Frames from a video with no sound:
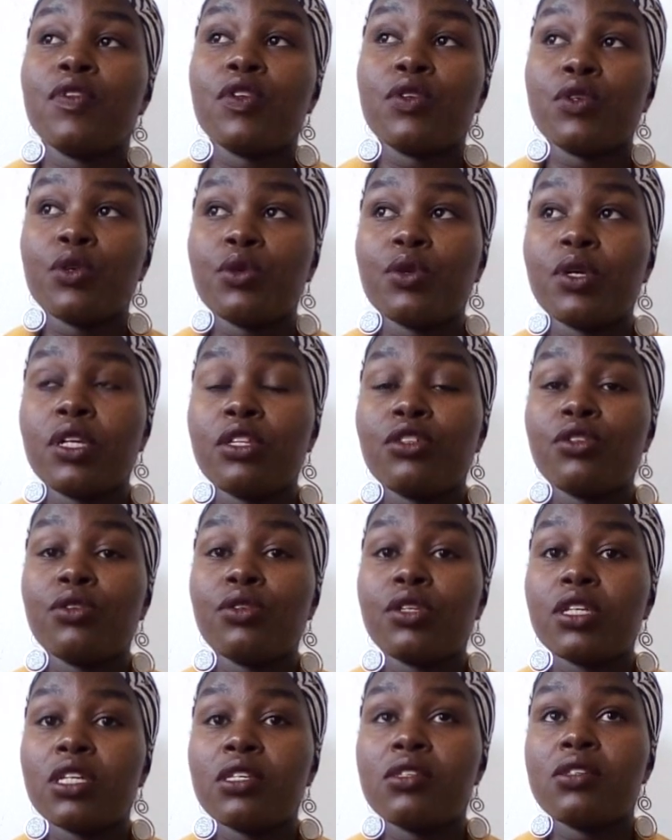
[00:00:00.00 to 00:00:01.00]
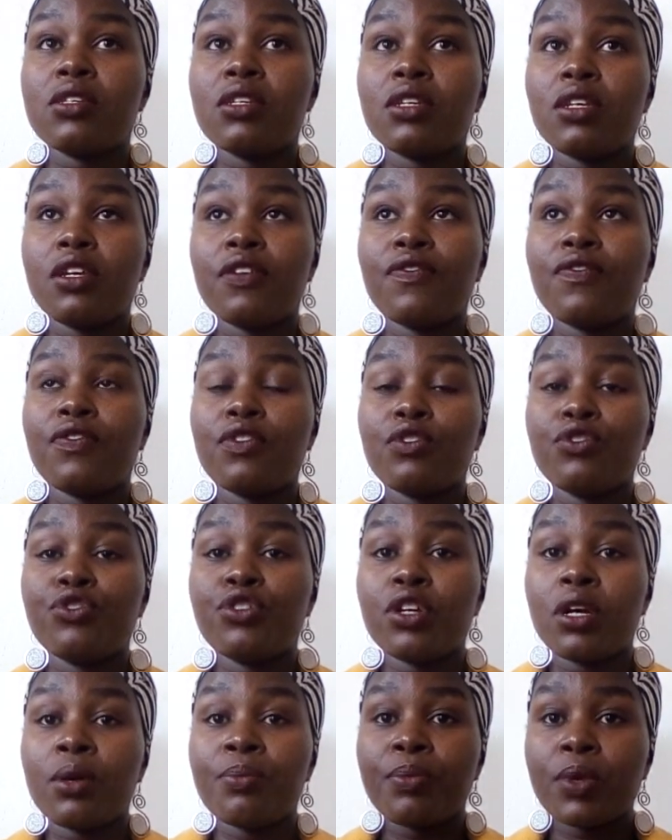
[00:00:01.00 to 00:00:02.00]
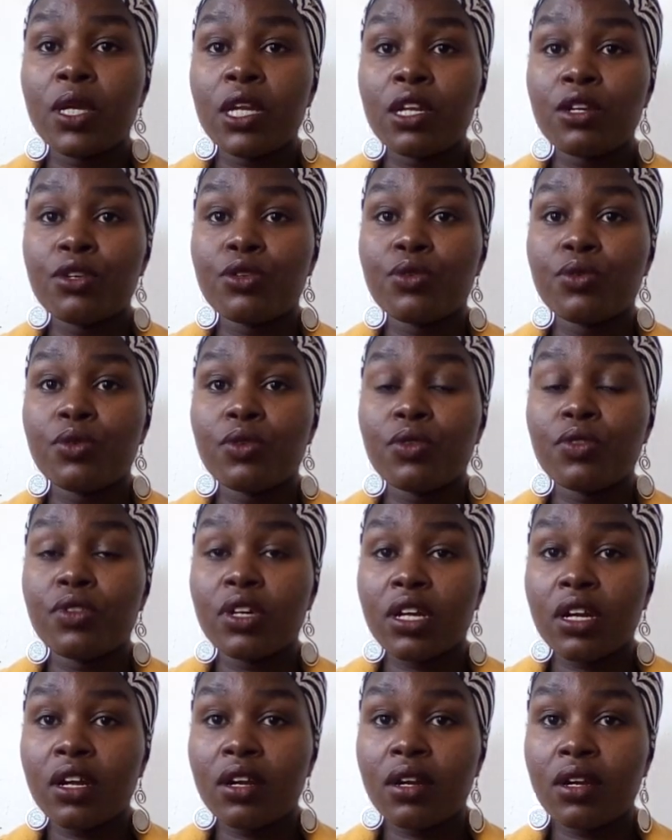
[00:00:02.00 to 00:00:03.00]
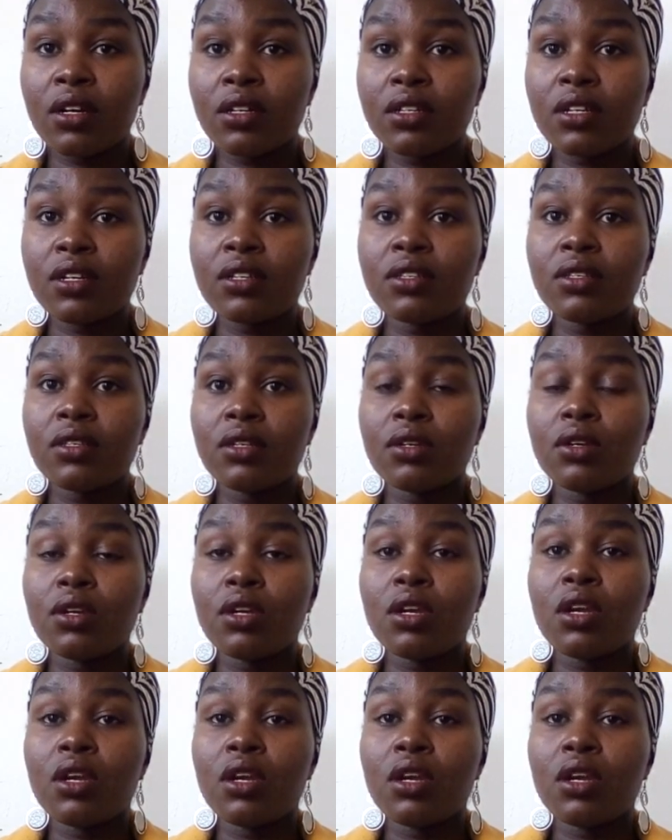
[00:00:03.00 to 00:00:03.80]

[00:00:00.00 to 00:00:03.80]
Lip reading: So it's not easy if you jump into the characters,